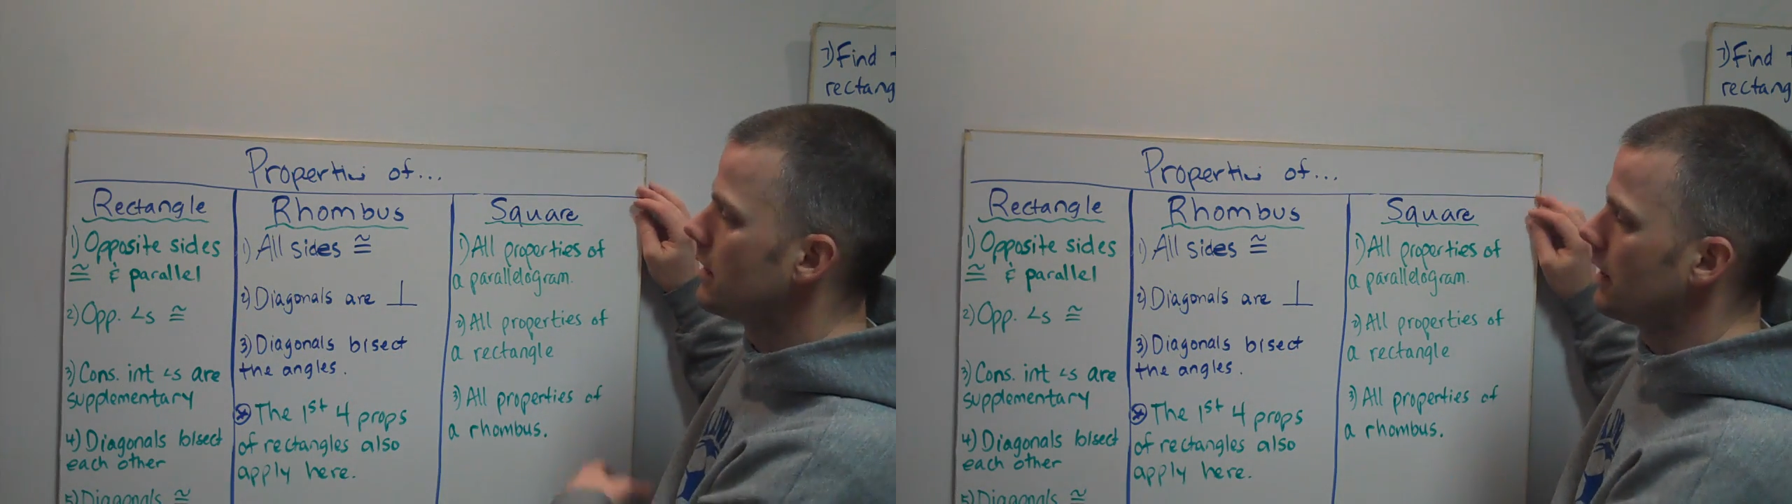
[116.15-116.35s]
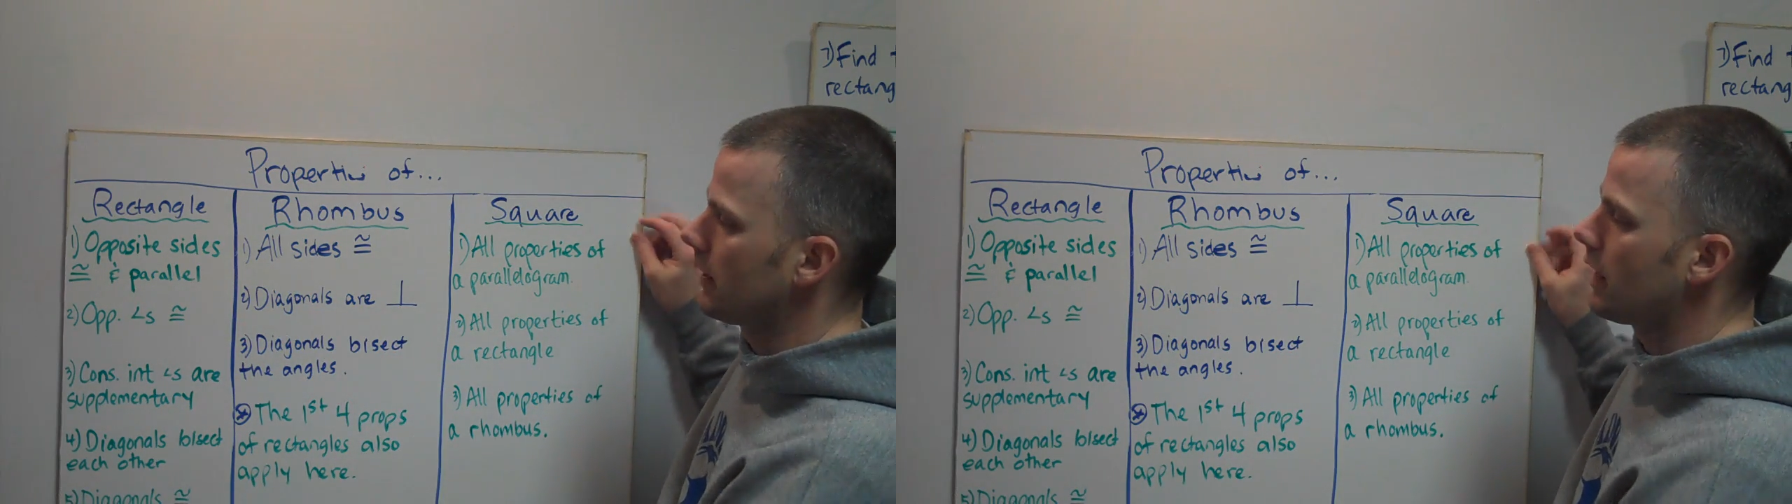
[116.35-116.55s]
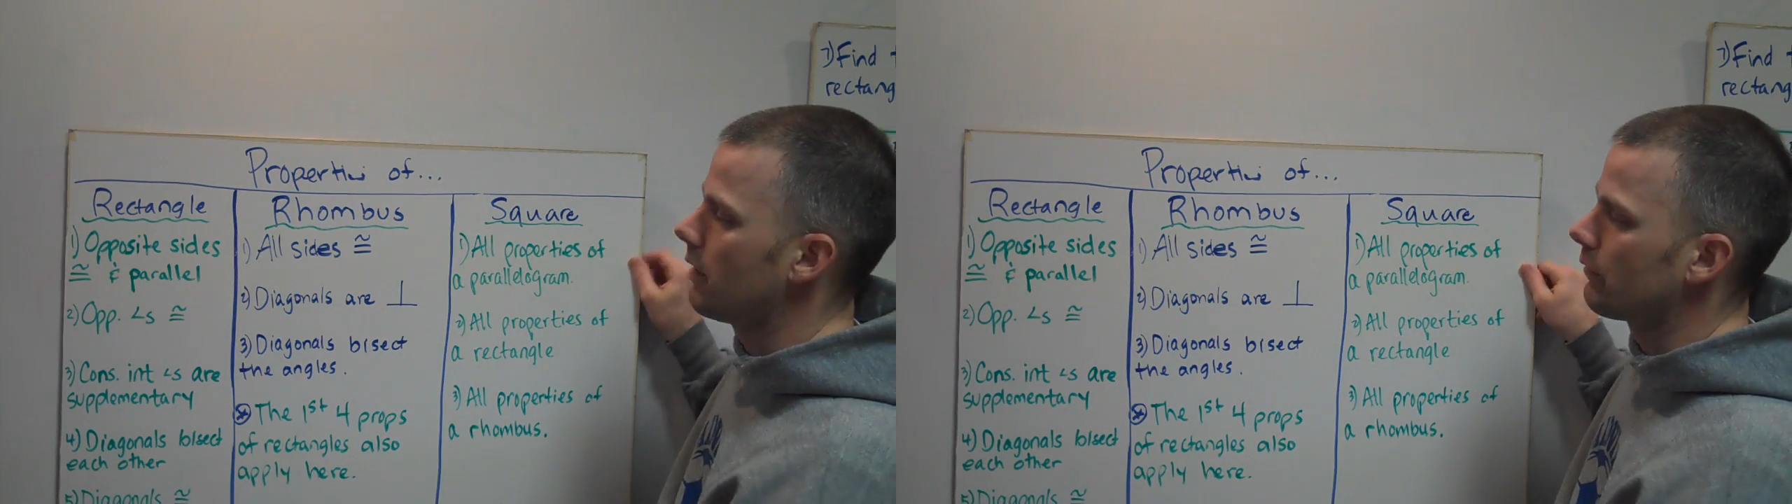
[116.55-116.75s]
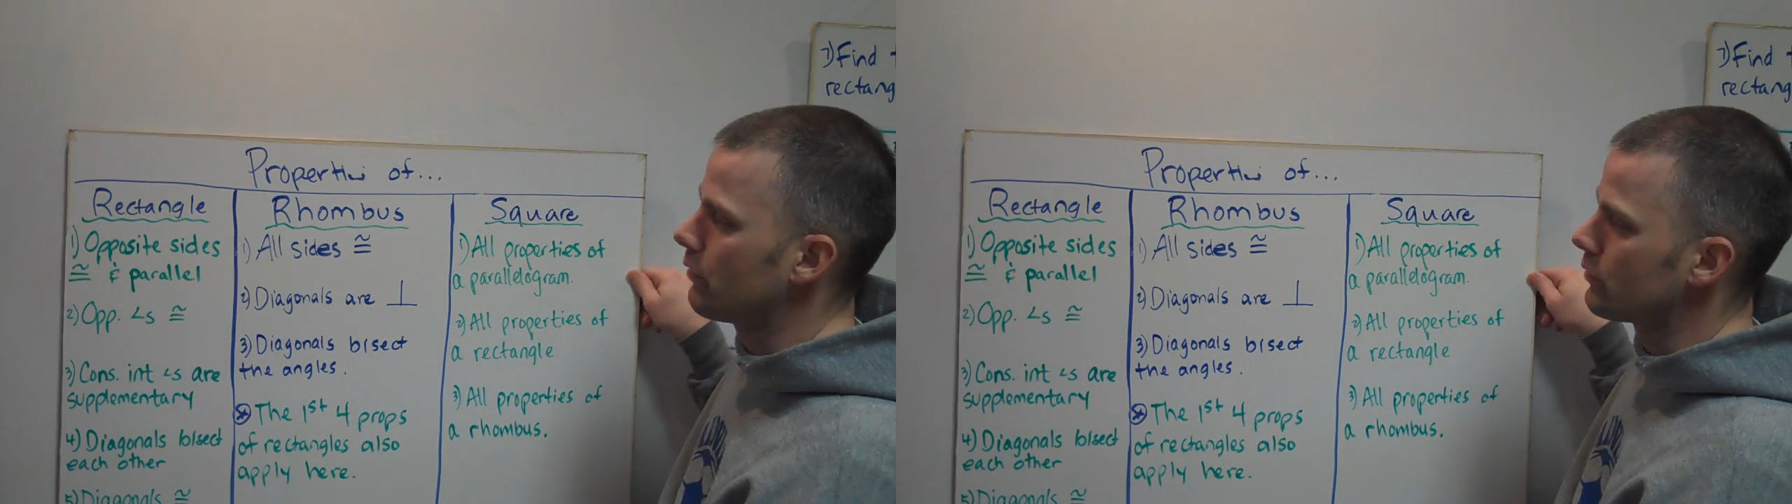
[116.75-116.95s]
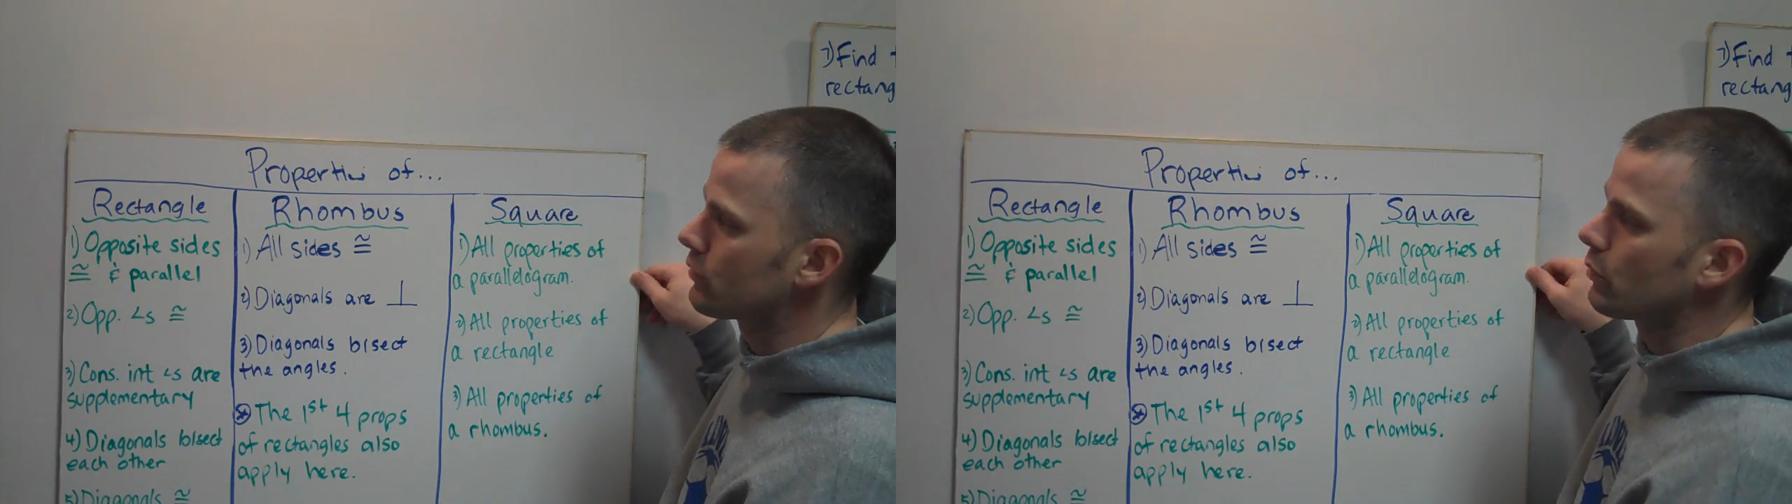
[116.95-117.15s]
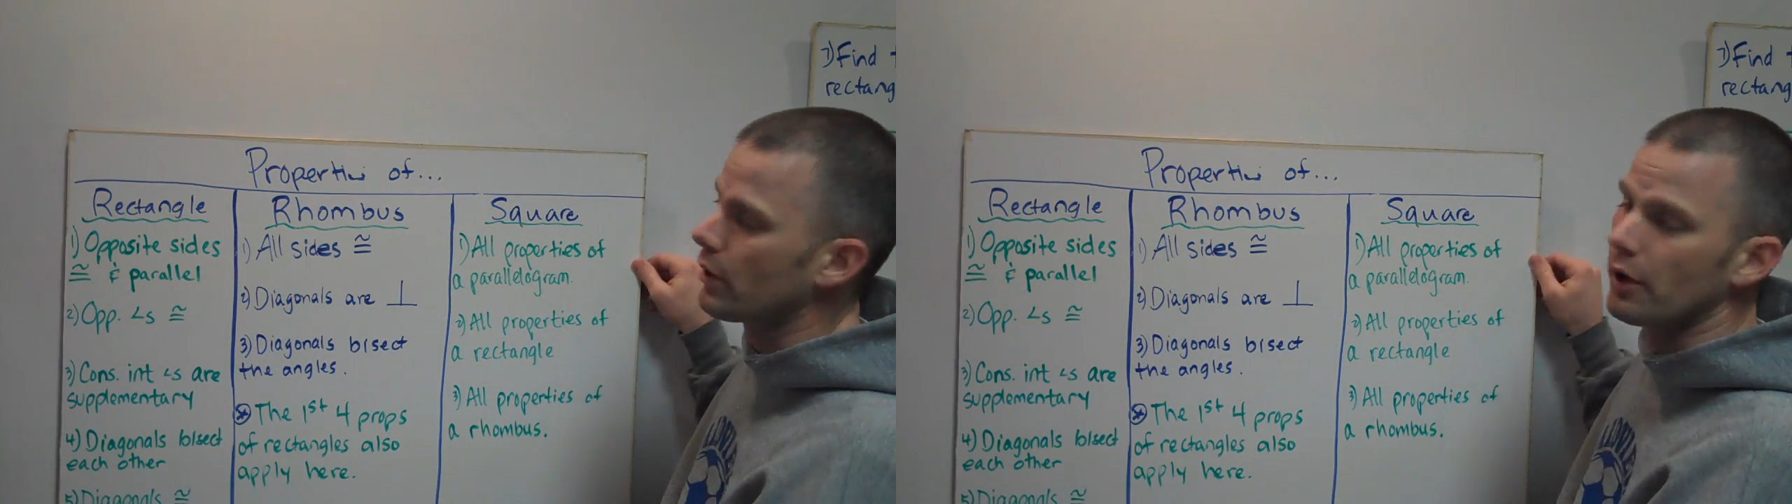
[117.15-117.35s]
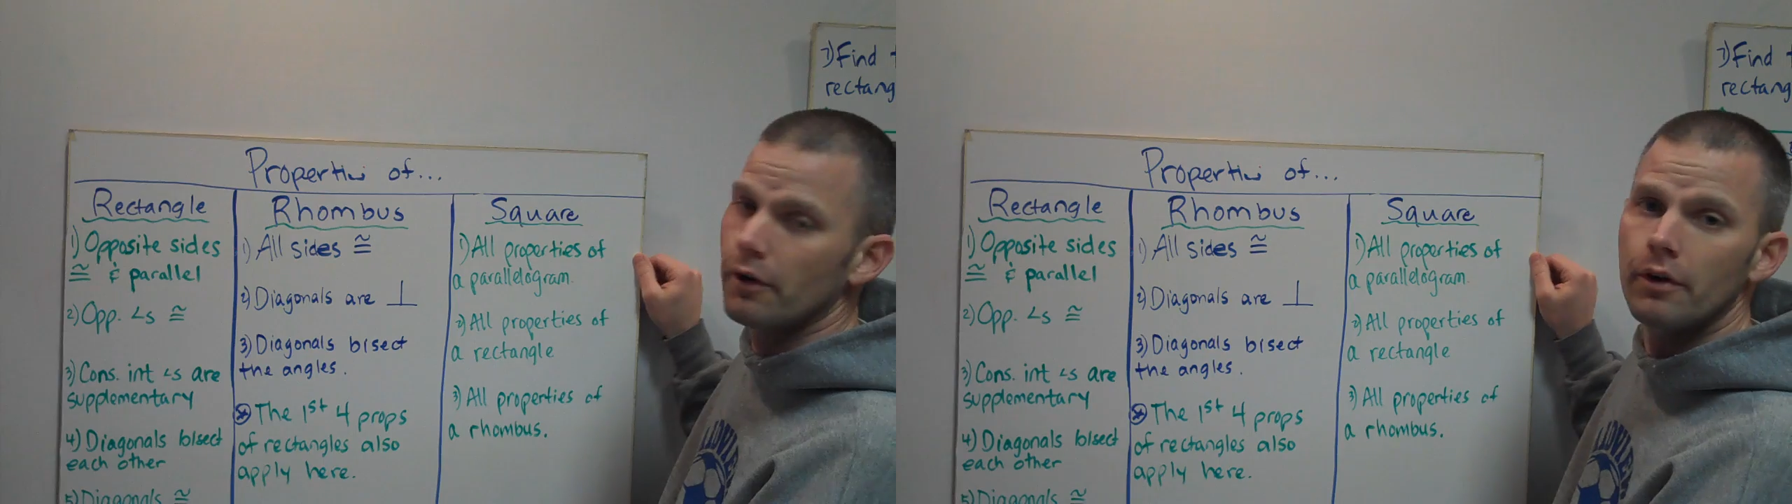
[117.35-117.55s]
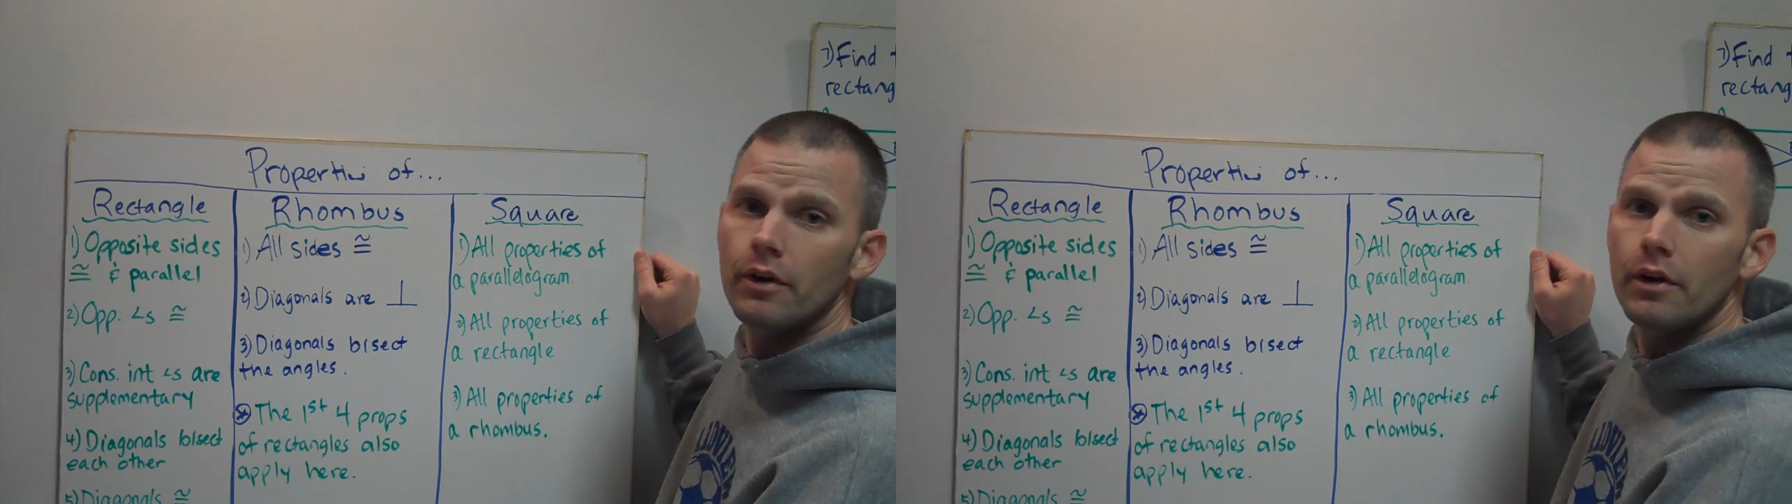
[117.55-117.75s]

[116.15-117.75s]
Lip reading: and a column for the square,